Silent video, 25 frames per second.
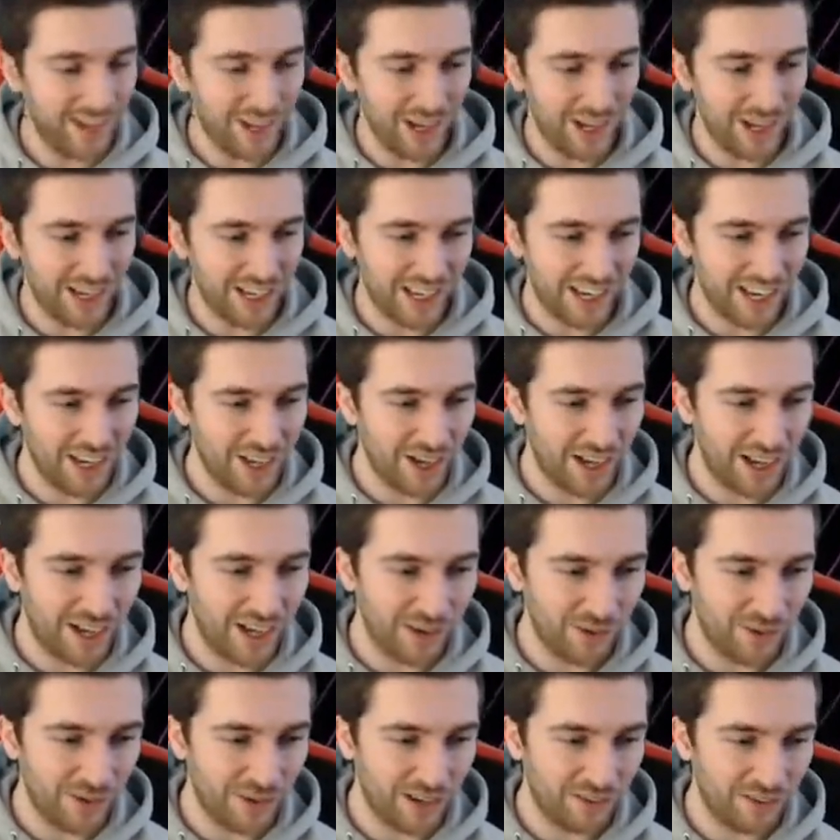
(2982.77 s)
I don't know
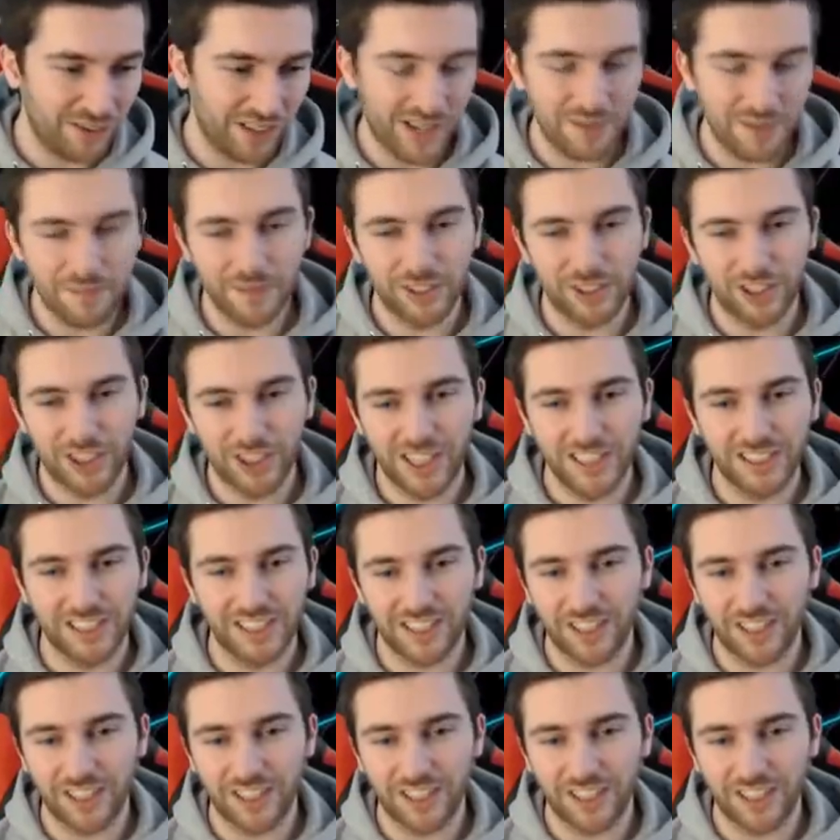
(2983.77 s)
how, how gaming's changed.